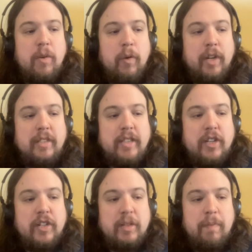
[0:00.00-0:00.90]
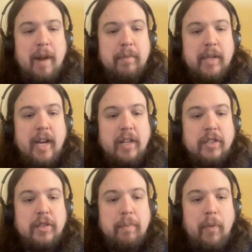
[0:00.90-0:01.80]
organization is probably getting
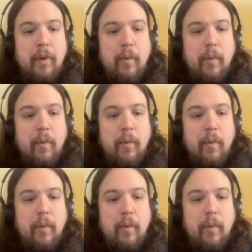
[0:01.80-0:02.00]
to the point